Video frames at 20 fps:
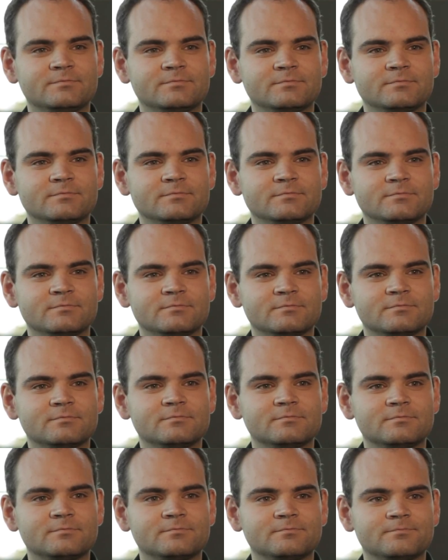
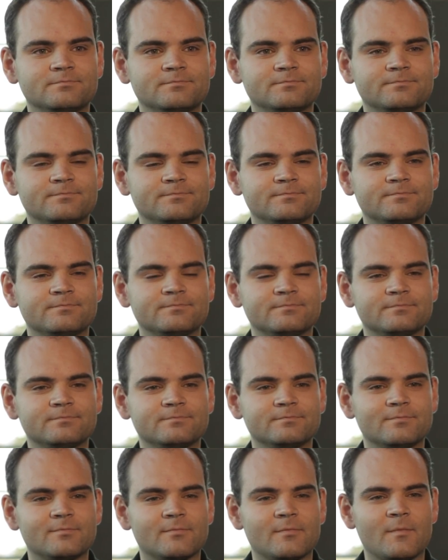
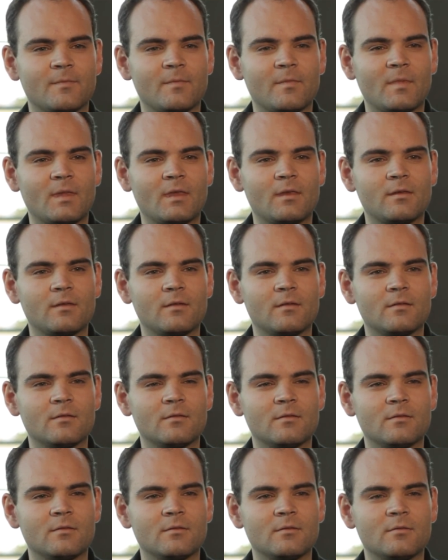
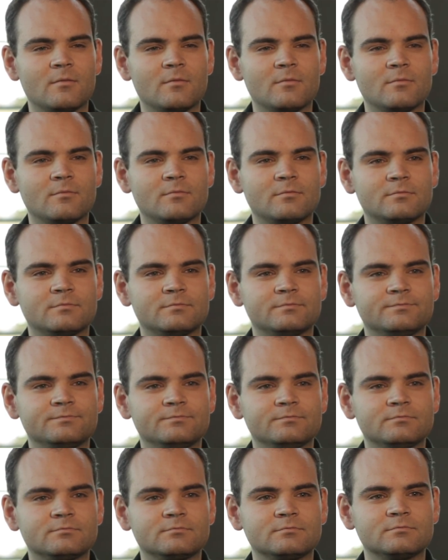
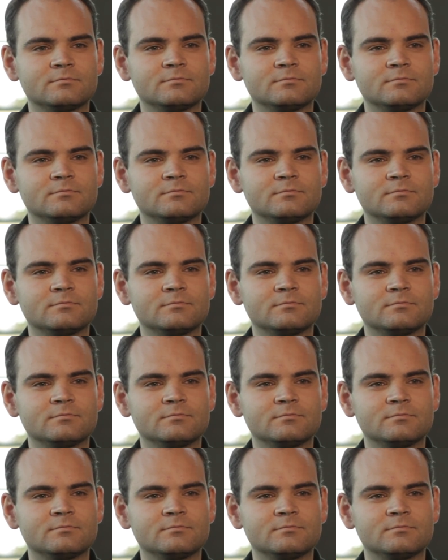Nobody speaks.